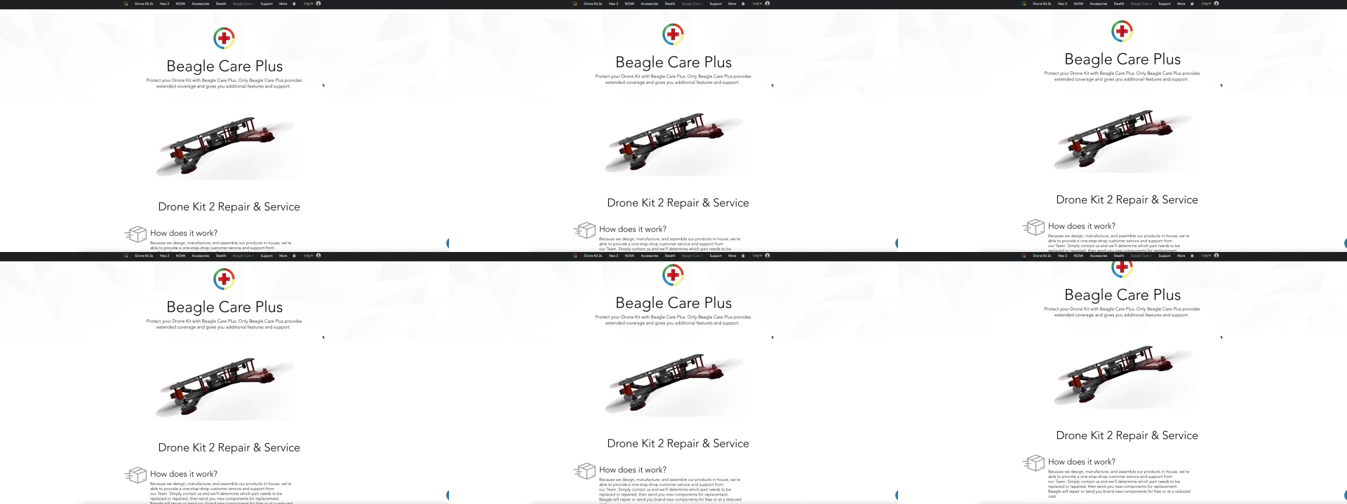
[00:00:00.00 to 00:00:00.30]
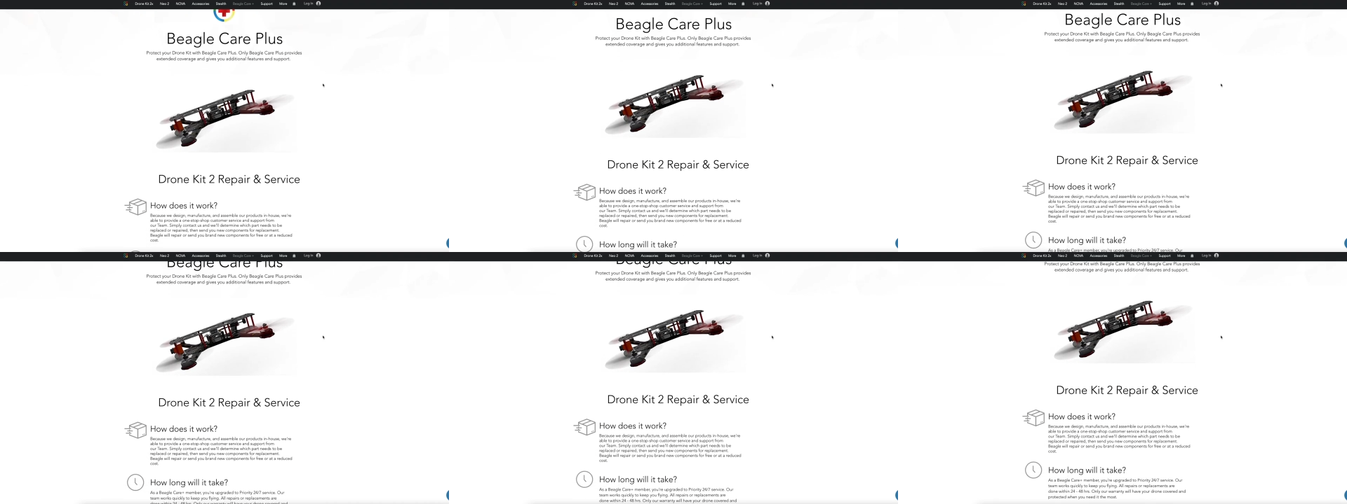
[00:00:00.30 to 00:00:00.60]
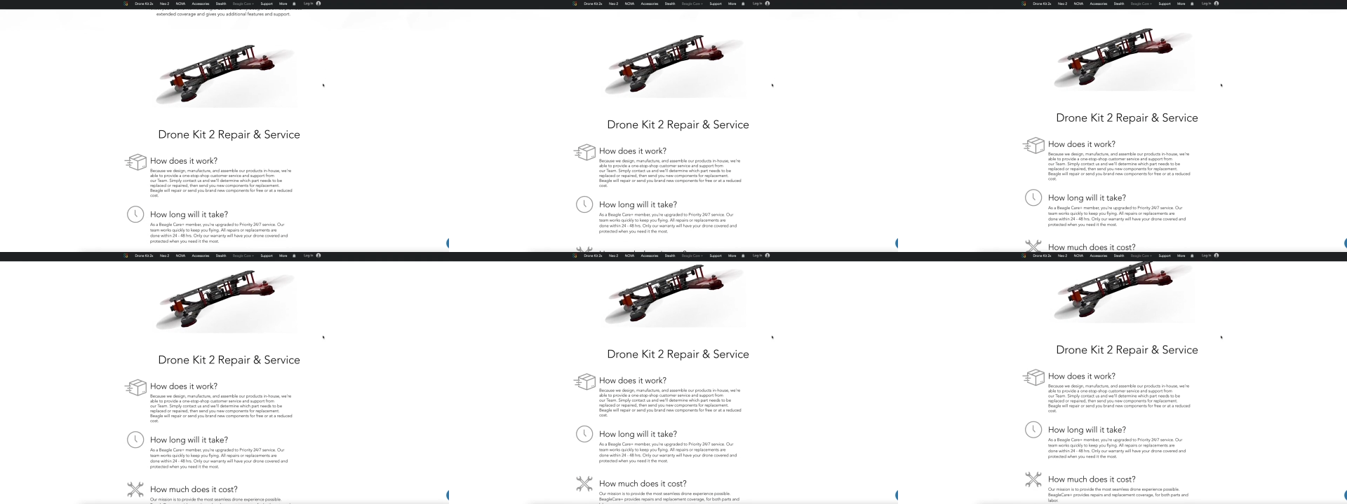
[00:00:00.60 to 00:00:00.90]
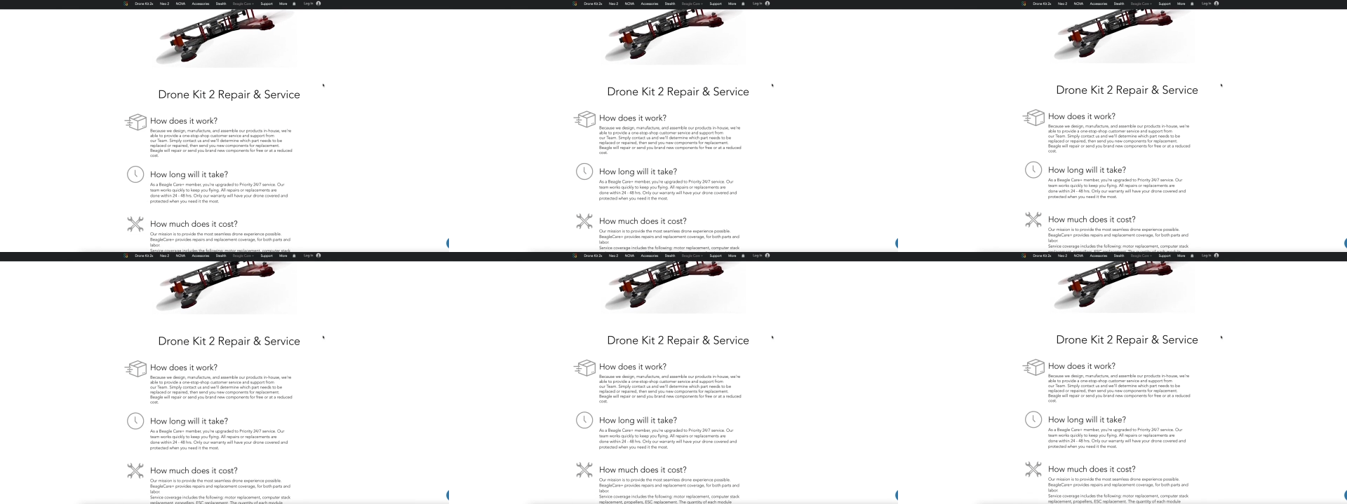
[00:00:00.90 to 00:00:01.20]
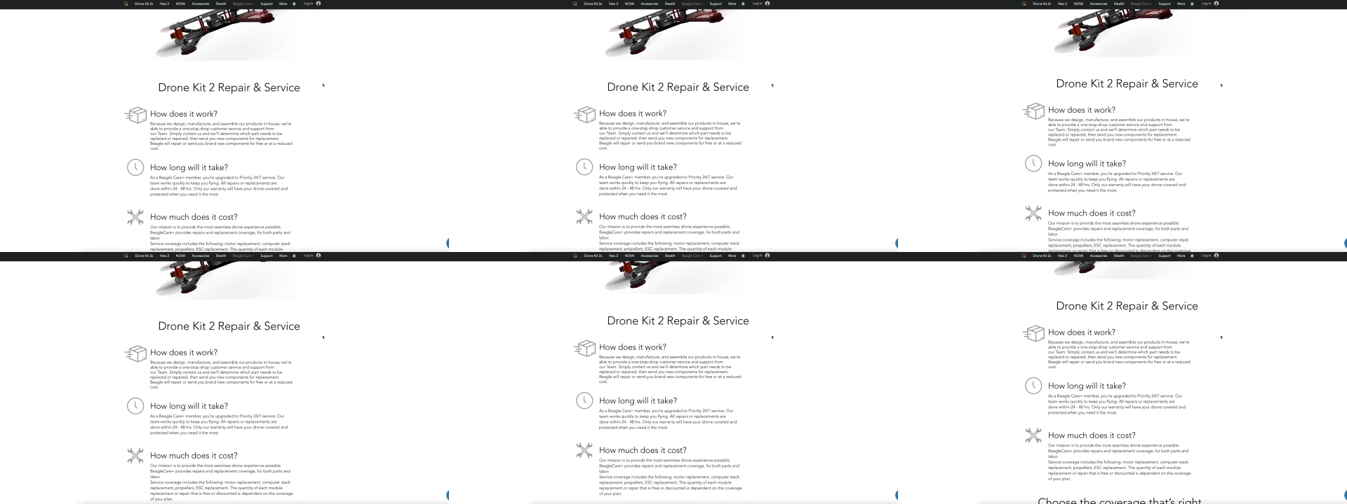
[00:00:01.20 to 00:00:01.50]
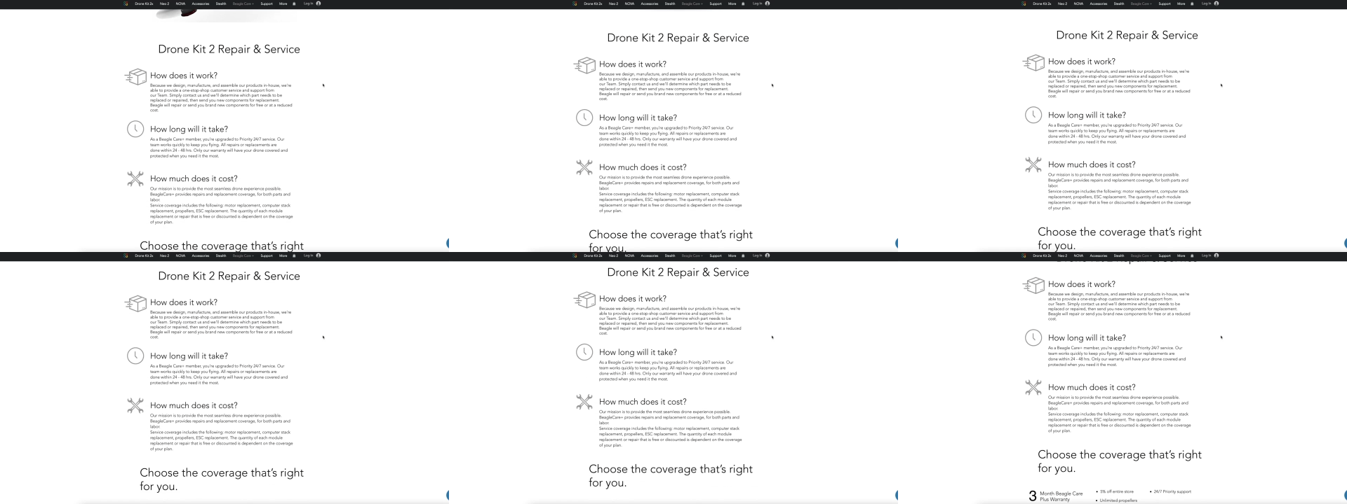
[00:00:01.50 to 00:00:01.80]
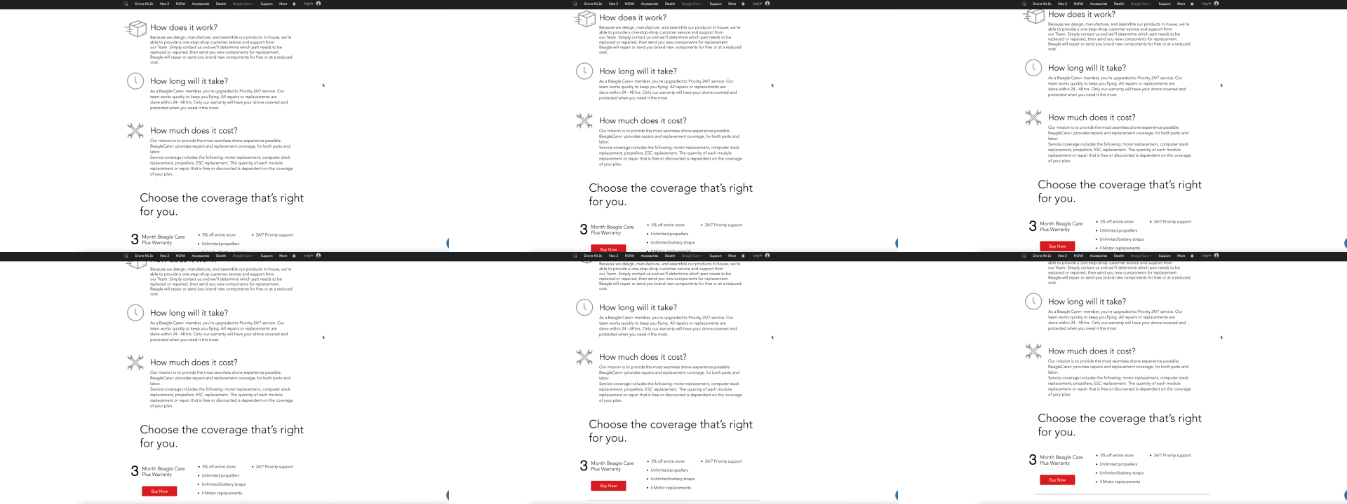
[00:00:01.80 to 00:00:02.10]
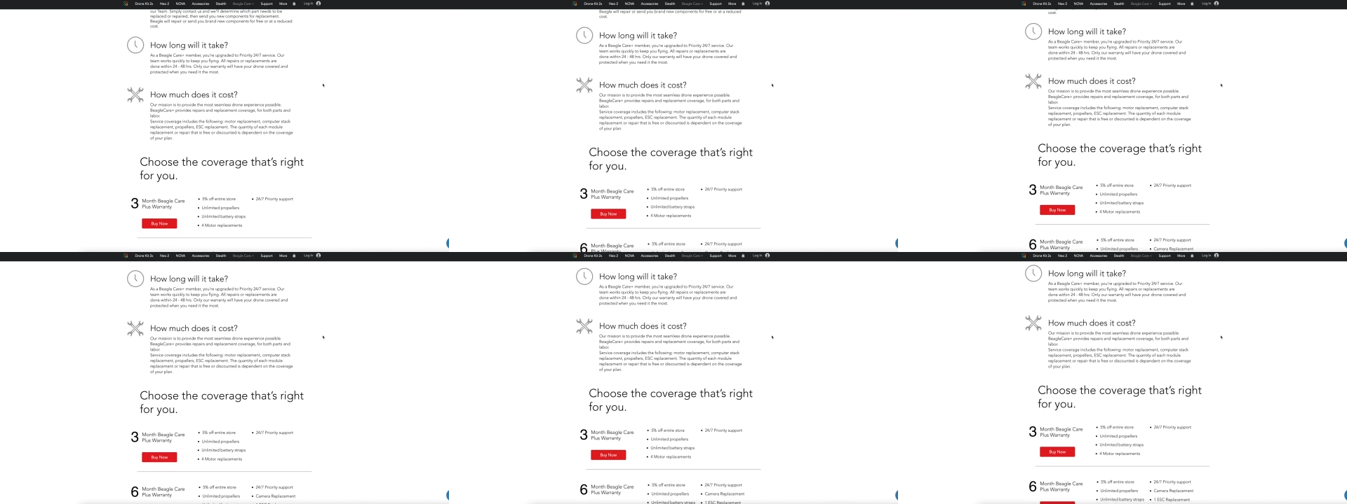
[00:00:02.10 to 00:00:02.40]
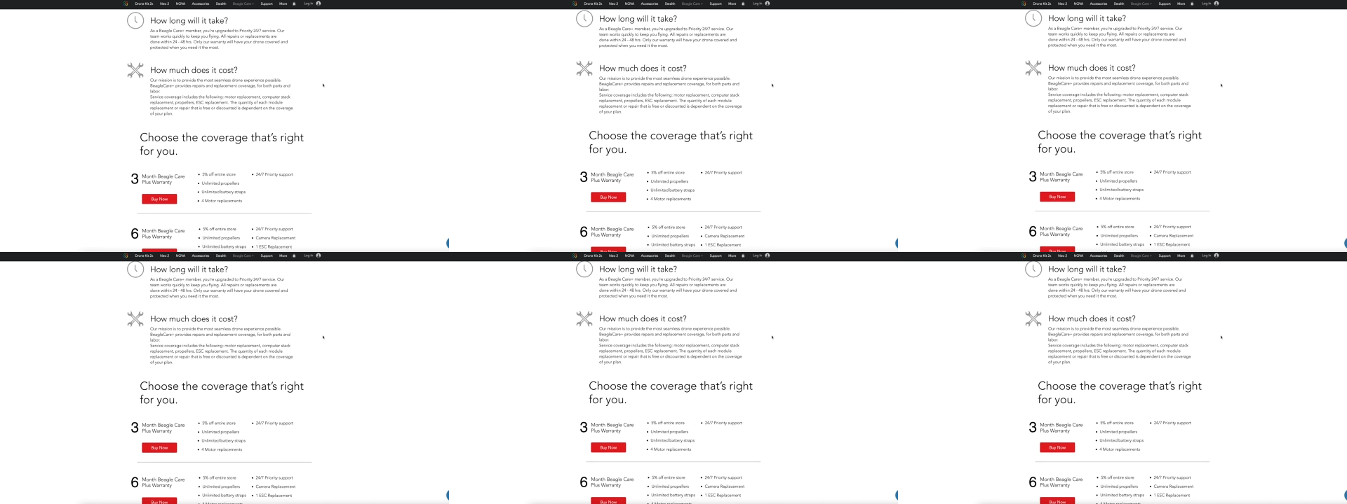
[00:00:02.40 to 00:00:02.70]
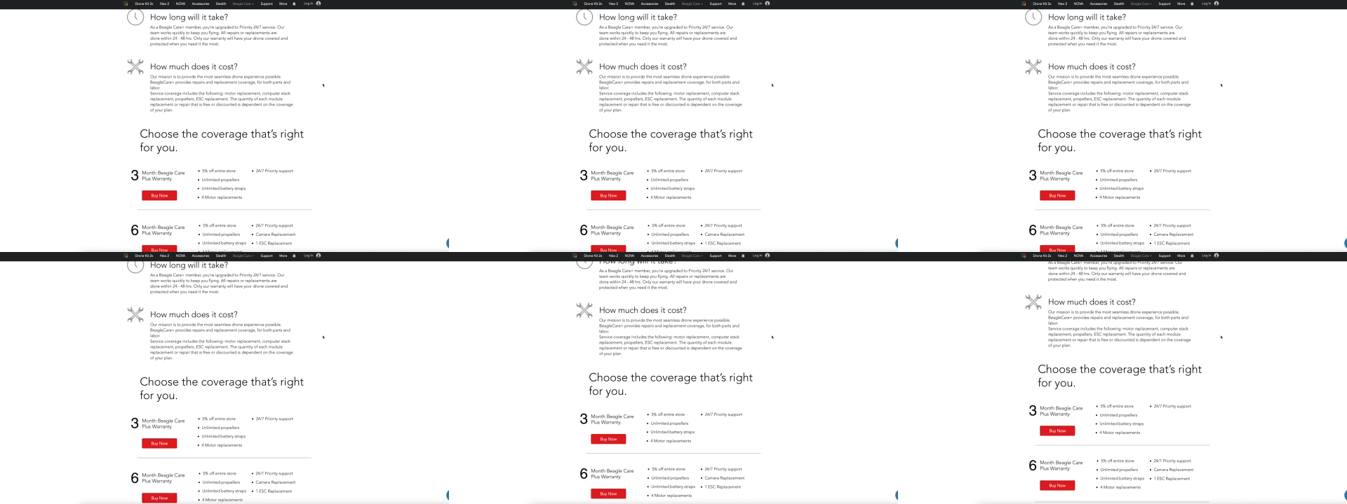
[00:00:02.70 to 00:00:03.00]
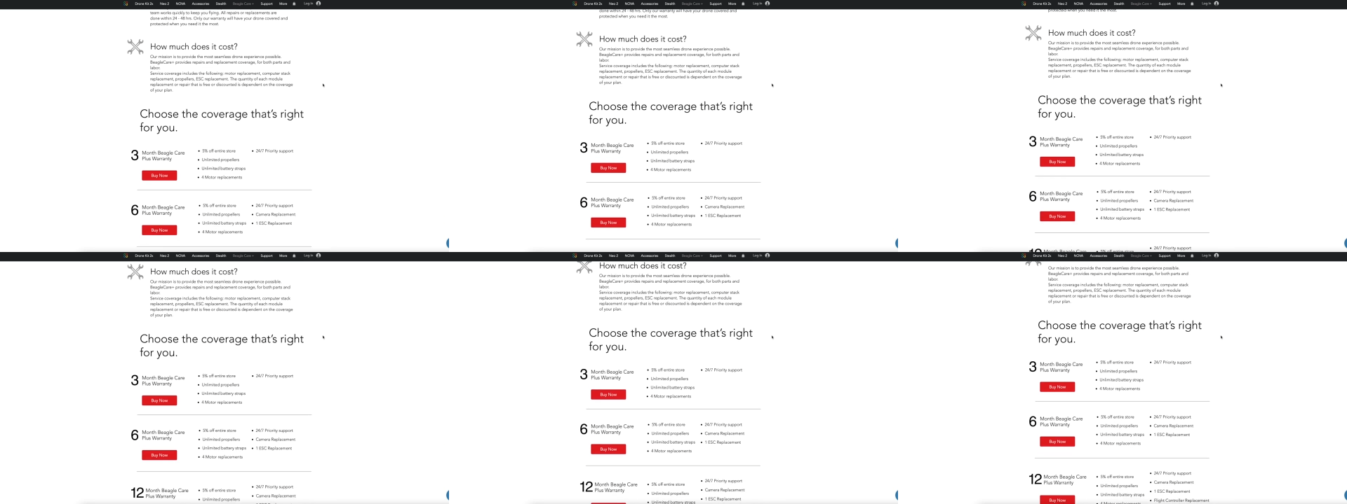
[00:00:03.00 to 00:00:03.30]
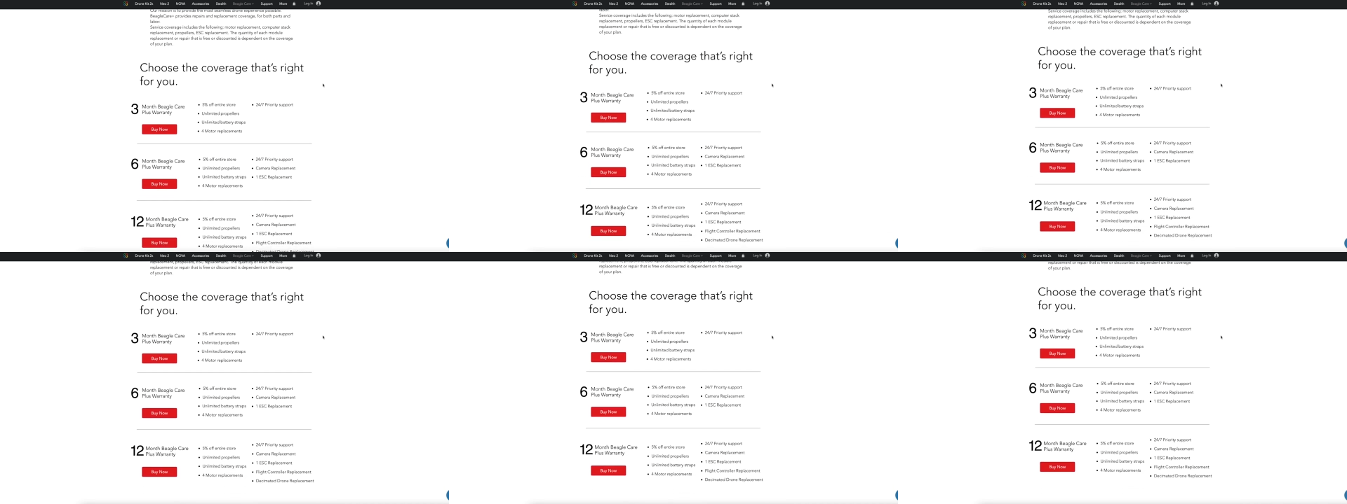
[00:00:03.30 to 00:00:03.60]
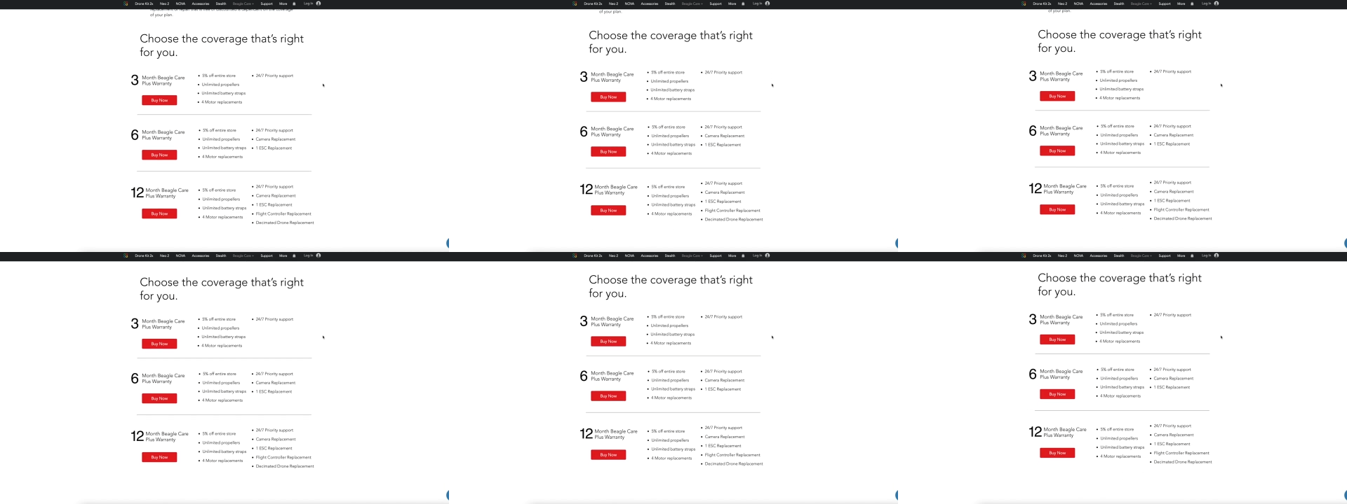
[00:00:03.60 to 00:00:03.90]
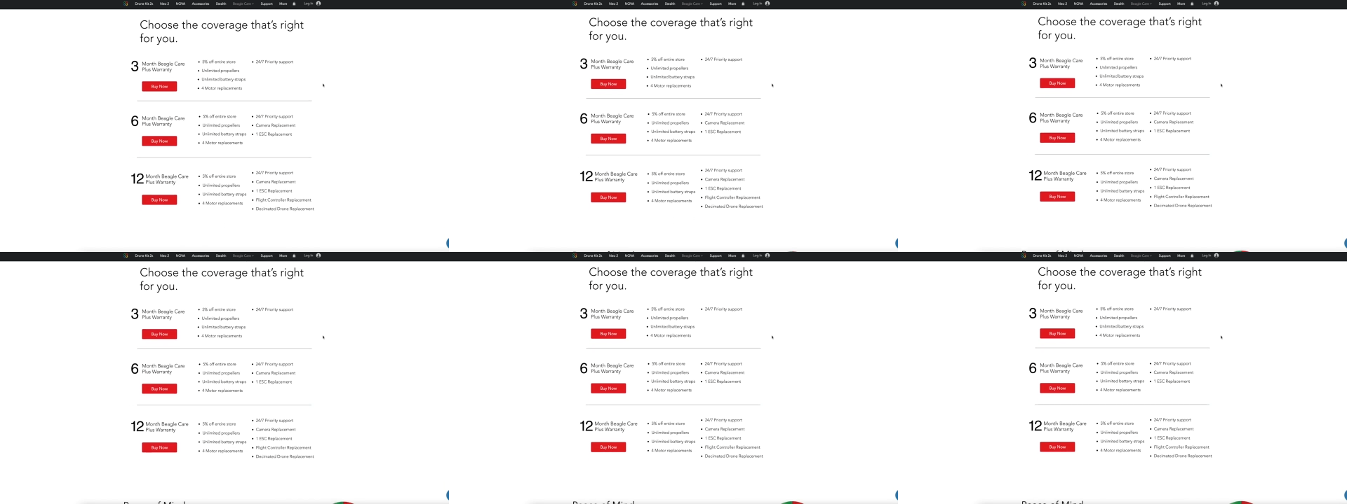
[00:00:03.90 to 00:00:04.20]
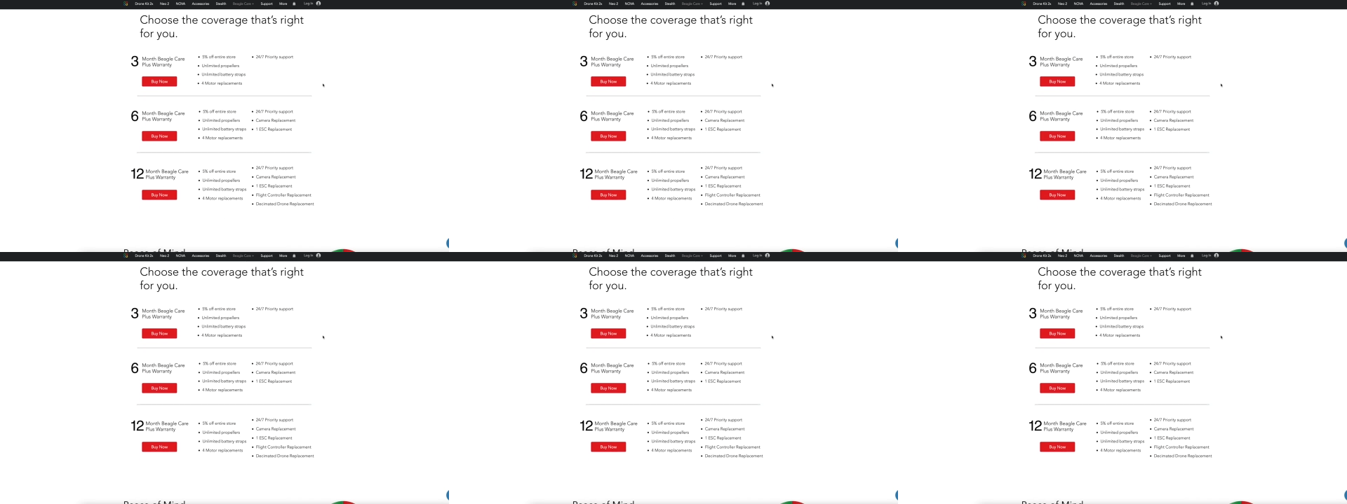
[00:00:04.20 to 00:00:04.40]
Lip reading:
No face is visible, so there are no lips to read.